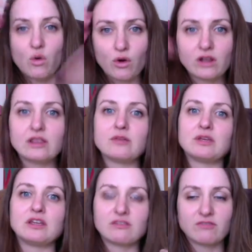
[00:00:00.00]
or a
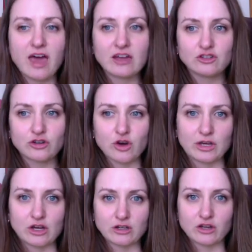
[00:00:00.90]
limiting factor
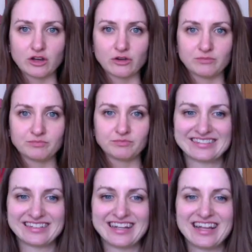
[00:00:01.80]
going on here.
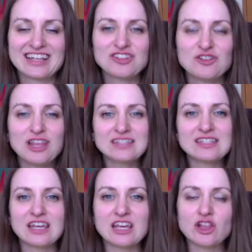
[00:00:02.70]
So
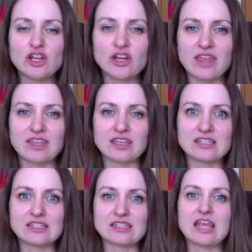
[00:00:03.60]
let's take a look at
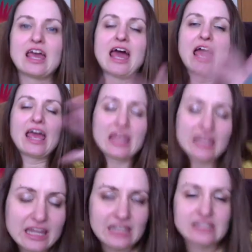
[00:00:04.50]
this
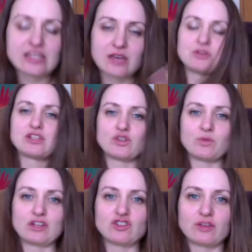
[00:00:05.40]
in an example
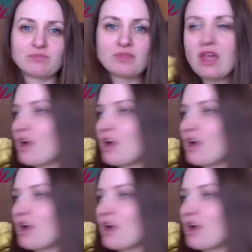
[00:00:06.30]
situation.